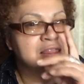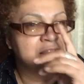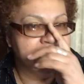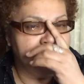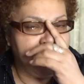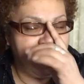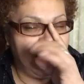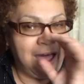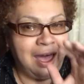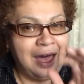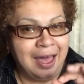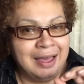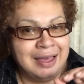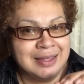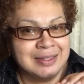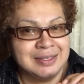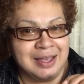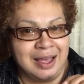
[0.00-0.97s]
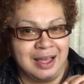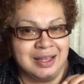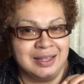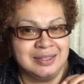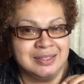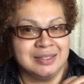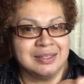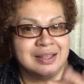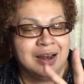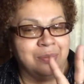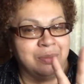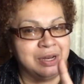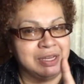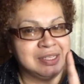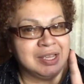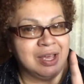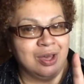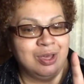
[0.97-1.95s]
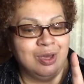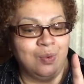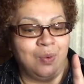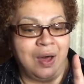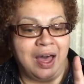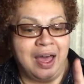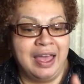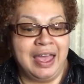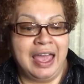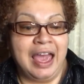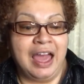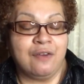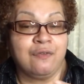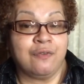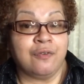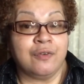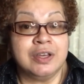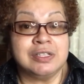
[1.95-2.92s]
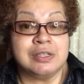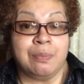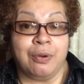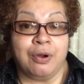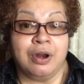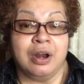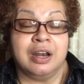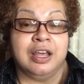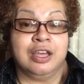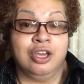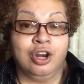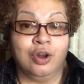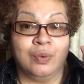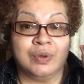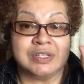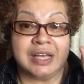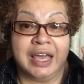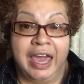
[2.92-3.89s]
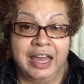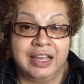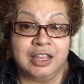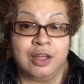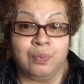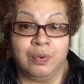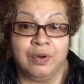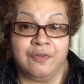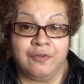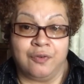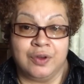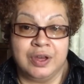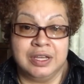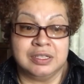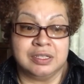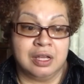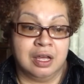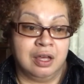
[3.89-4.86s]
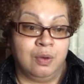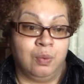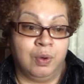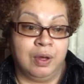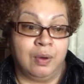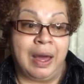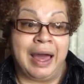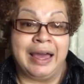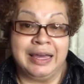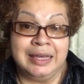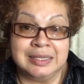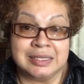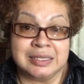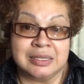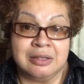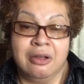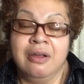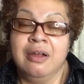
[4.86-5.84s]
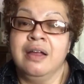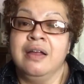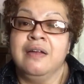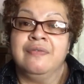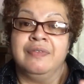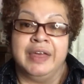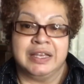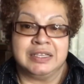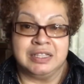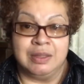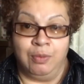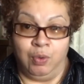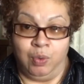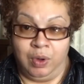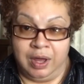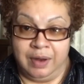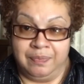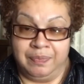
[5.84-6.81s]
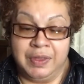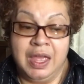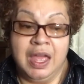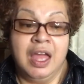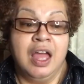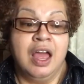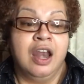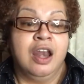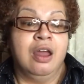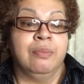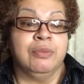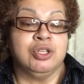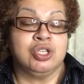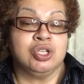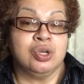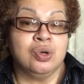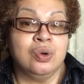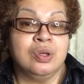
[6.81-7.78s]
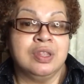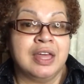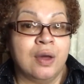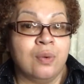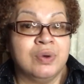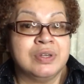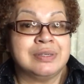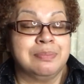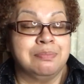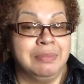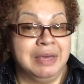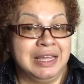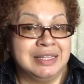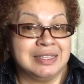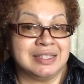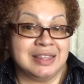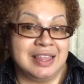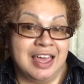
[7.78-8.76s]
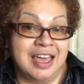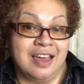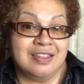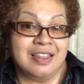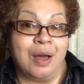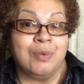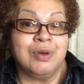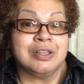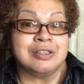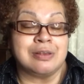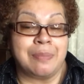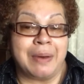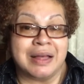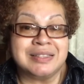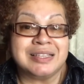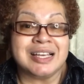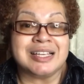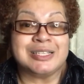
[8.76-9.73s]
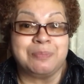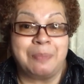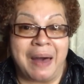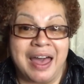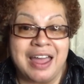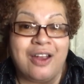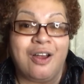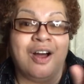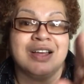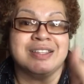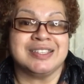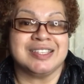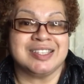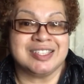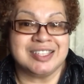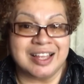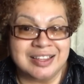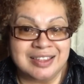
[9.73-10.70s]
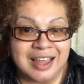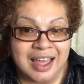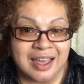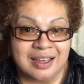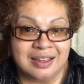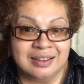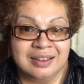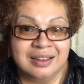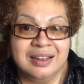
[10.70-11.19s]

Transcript: the Haagen-Dazs, and I'm gonna tell you why, it had freezer burn on it. You know, it was caked up with freezer, with ice. That's number one. Number two, there was meats there that was about to expire on Sunday.